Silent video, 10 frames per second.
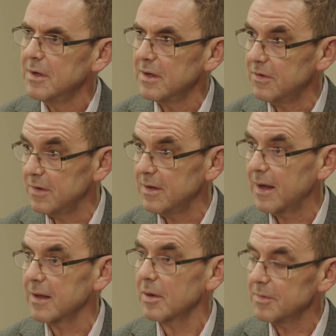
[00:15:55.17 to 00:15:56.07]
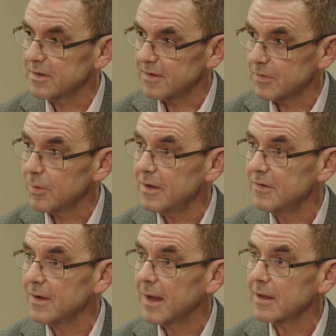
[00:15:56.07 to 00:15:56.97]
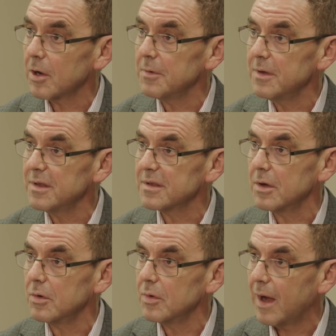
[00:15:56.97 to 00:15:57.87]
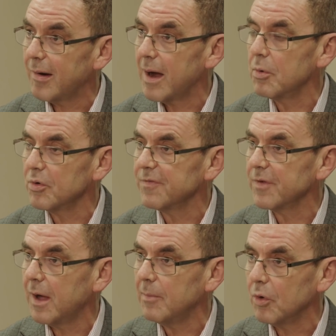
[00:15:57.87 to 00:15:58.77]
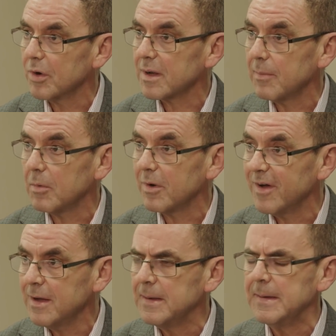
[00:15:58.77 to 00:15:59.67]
engine helicopters to twin engine helicopters, so are able to fly in more inclement weather.